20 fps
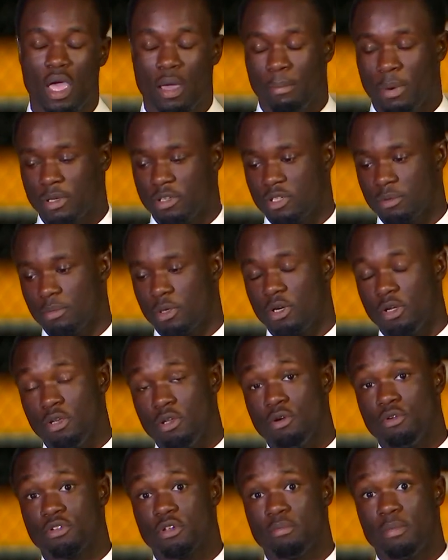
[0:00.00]
But some good
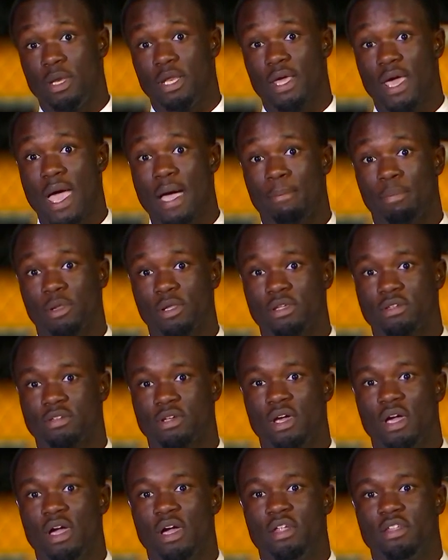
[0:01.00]
news in Minneapolis,
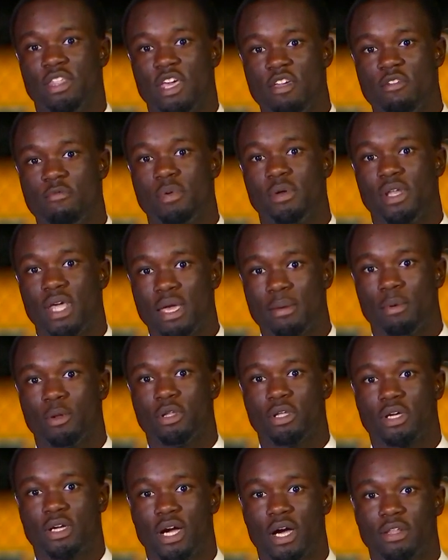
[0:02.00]
they've been able
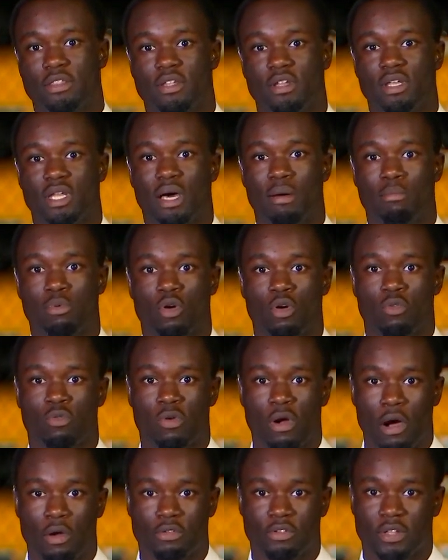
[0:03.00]
to cut the number of
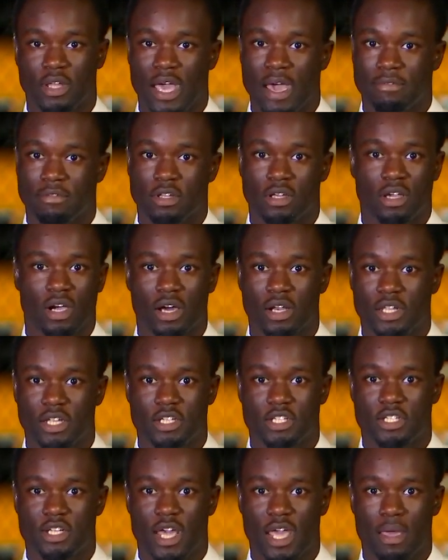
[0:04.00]
routes they have to cut
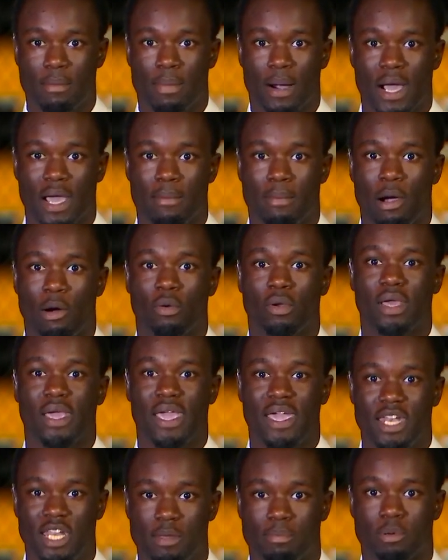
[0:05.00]
each day by about
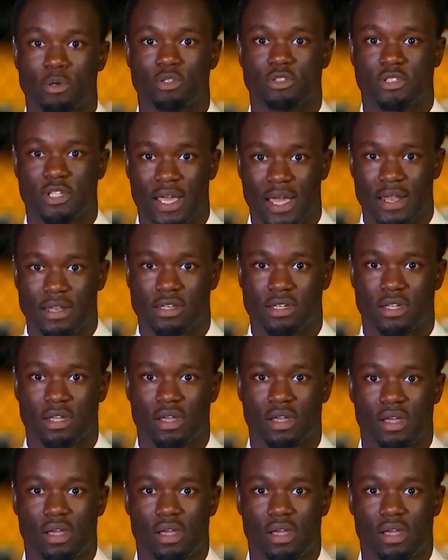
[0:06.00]
eighty percent,